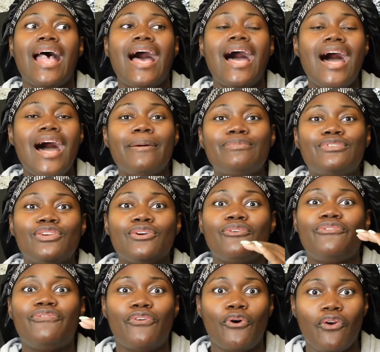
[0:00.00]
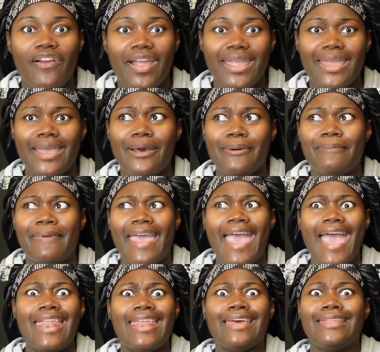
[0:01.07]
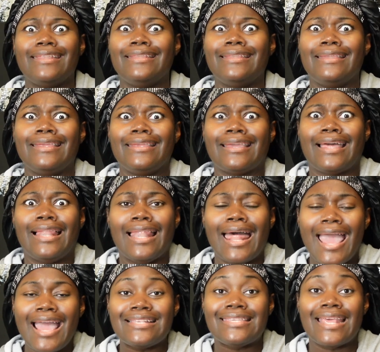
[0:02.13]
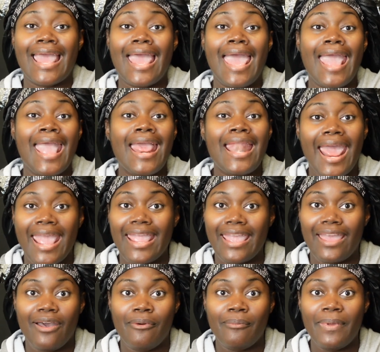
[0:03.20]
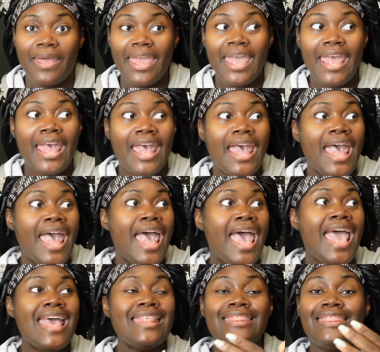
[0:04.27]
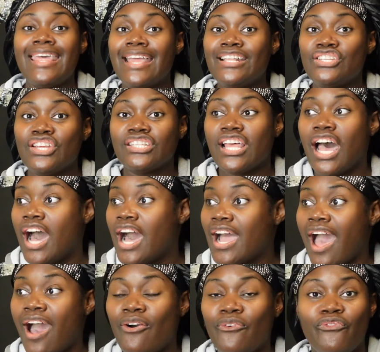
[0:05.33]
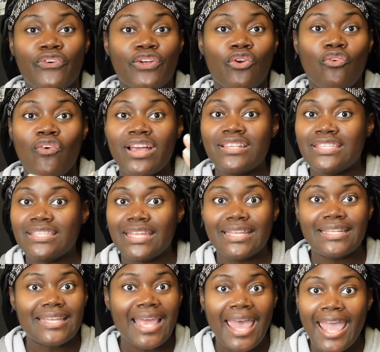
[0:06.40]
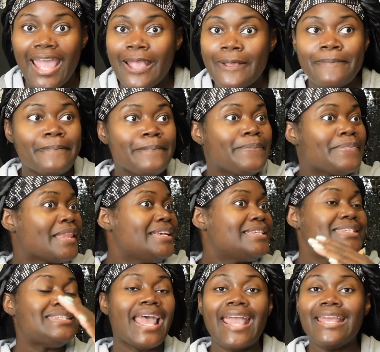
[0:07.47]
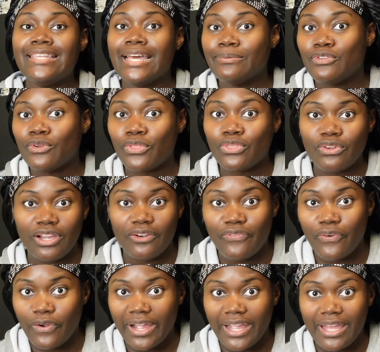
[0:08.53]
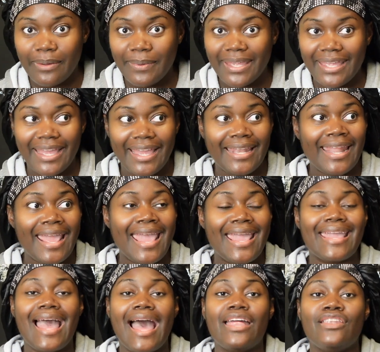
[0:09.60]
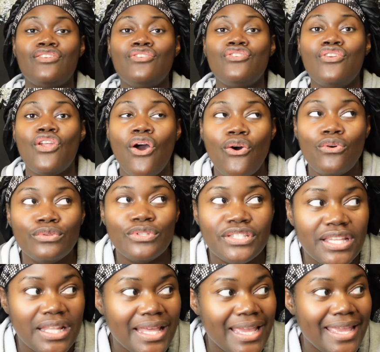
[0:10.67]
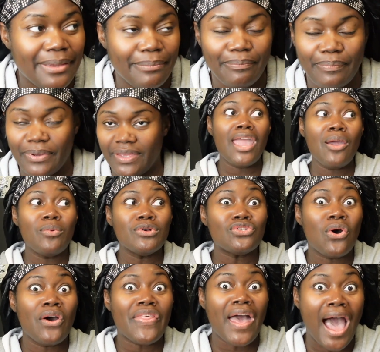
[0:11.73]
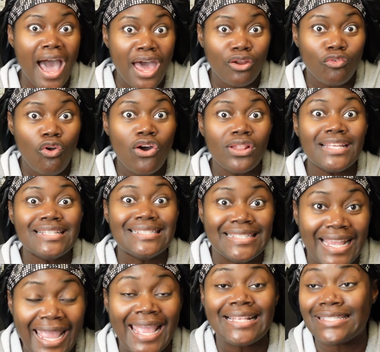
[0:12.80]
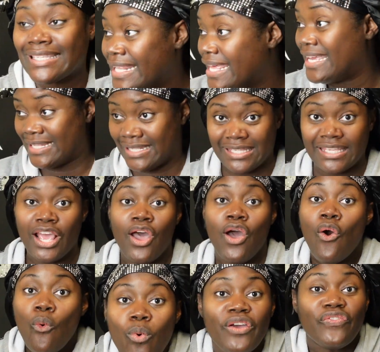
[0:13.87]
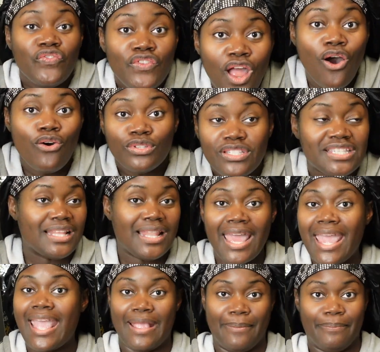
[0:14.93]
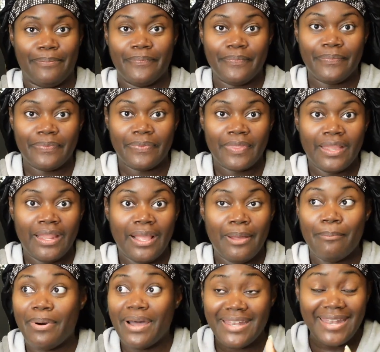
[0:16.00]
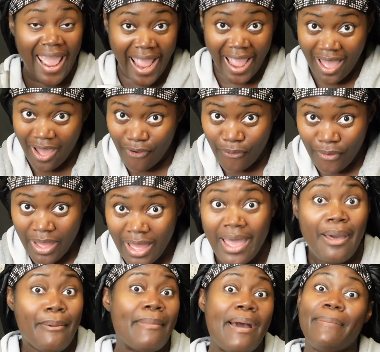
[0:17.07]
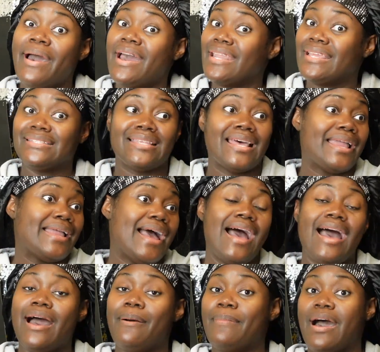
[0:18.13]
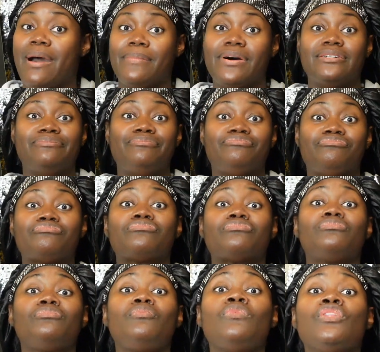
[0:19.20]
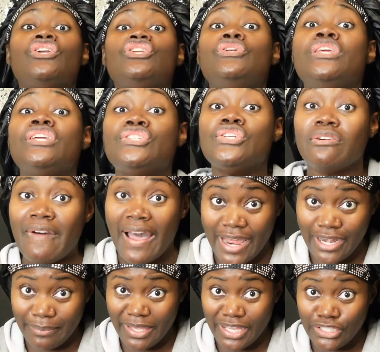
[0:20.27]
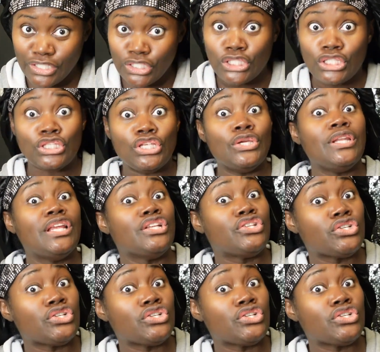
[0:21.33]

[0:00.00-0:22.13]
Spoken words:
up till 4 a.m., had a class at 8 a.m., and then just hung out for the rest of the day, stayed up till 3 or 4 a.m. again, and got no sleep. And was on the honor roll and dean's list with no sleep. But now, my body is like, mama. You need your vitamins, you need